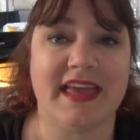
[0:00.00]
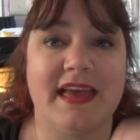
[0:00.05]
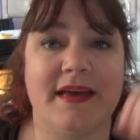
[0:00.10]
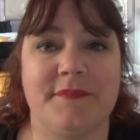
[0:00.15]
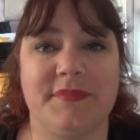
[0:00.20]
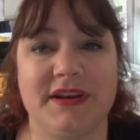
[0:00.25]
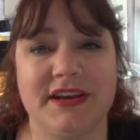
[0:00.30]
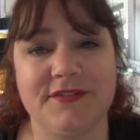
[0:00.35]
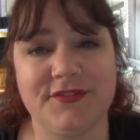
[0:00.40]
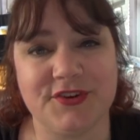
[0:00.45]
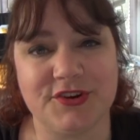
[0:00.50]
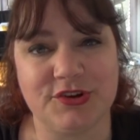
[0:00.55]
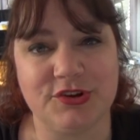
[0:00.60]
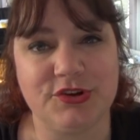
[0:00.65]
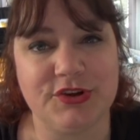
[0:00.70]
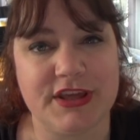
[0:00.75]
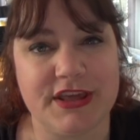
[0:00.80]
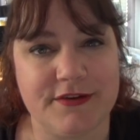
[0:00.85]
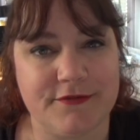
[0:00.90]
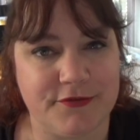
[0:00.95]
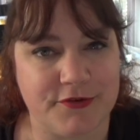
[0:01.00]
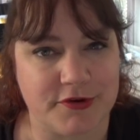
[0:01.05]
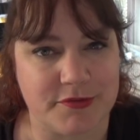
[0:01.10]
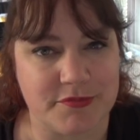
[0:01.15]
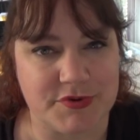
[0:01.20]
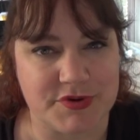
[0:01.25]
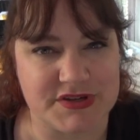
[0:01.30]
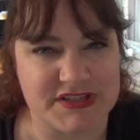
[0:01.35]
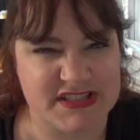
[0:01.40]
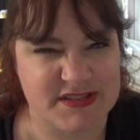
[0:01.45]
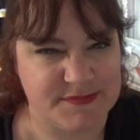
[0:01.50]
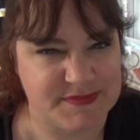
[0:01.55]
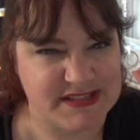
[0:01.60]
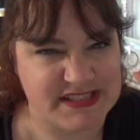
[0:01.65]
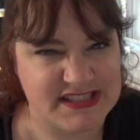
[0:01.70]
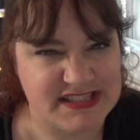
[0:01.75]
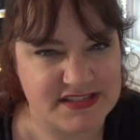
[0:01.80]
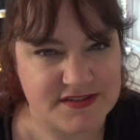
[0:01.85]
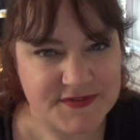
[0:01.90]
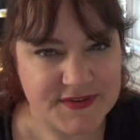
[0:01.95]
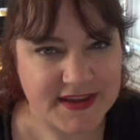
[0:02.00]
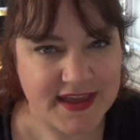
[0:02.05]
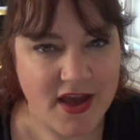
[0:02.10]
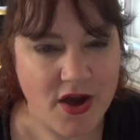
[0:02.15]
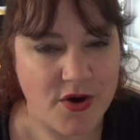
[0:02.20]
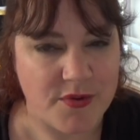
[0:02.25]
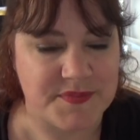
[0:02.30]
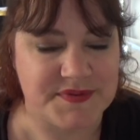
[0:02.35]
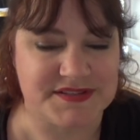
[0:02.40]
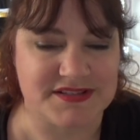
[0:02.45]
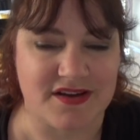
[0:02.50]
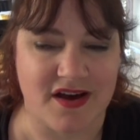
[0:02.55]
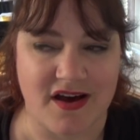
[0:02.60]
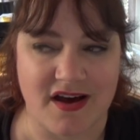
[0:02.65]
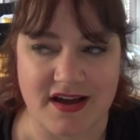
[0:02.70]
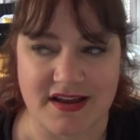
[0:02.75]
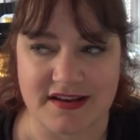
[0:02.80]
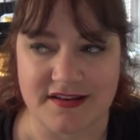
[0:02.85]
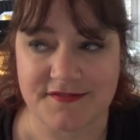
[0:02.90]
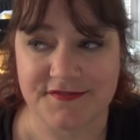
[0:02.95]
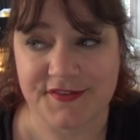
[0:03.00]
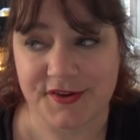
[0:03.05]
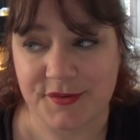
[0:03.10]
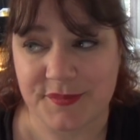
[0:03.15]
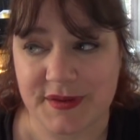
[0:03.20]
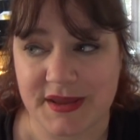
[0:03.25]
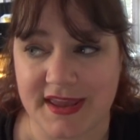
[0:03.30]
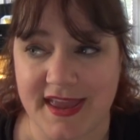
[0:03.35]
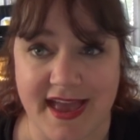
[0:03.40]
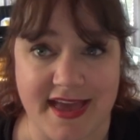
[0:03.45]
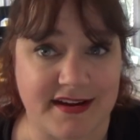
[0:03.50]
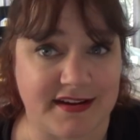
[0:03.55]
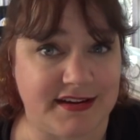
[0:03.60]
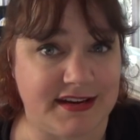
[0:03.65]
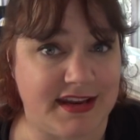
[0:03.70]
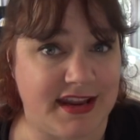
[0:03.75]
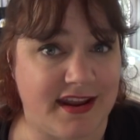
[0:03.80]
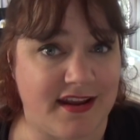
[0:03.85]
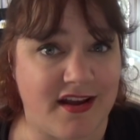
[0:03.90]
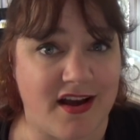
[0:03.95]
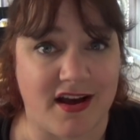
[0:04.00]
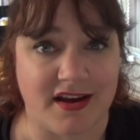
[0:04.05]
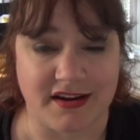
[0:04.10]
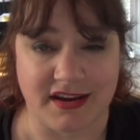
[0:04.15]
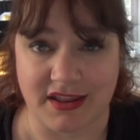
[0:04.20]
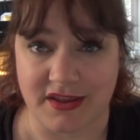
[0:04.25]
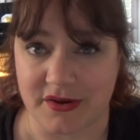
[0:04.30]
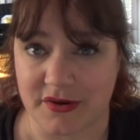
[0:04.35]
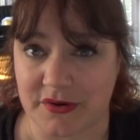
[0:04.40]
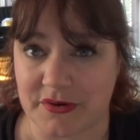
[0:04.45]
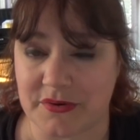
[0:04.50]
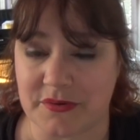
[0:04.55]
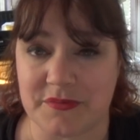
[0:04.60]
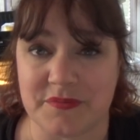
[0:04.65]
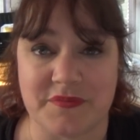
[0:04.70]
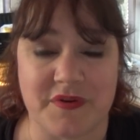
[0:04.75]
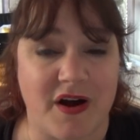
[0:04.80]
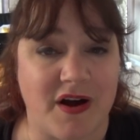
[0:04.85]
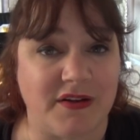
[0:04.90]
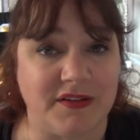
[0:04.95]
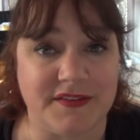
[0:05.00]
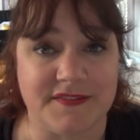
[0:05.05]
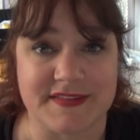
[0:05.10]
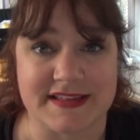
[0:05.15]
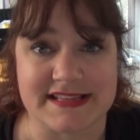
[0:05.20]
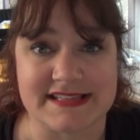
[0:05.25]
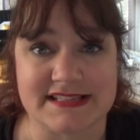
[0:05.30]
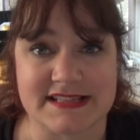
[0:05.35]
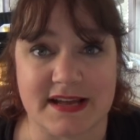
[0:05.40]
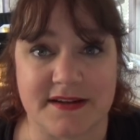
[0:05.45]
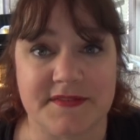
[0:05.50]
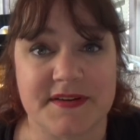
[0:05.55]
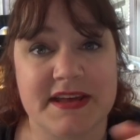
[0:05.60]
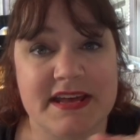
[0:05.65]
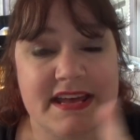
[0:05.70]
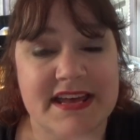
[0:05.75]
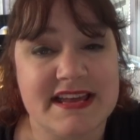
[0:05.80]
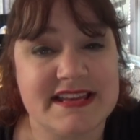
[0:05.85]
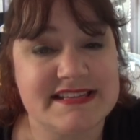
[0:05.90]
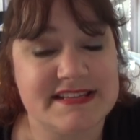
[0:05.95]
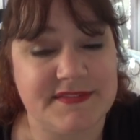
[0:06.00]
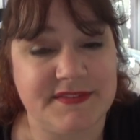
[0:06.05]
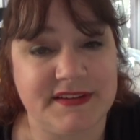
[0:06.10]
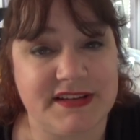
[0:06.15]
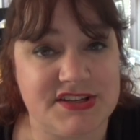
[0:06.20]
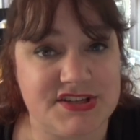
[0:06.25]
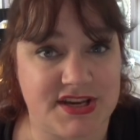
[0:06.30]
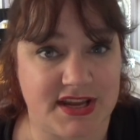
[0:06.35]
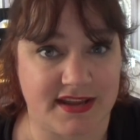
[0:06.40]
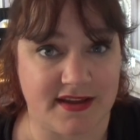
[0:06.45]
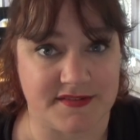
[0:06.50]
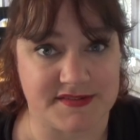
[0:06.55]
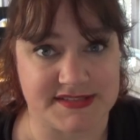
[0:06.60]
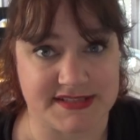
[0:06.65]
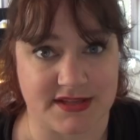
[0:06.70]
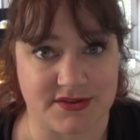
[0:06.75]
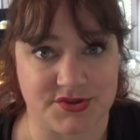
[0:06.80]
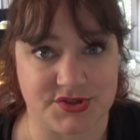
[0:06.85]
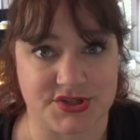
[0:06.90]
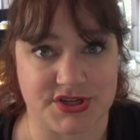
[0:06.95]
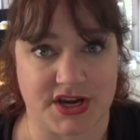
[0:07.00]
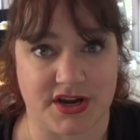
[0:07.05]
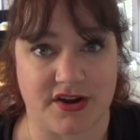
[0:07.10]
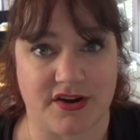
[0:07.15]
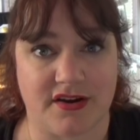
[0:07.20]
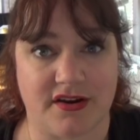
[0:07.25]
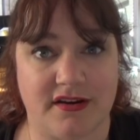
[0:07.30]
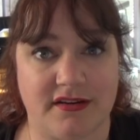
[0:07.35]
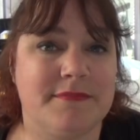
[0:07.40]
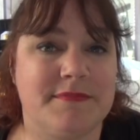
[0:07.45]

But if you're looking for more specific helps on filming, editing, audio, all of that stuff, definitely check out Skillshare.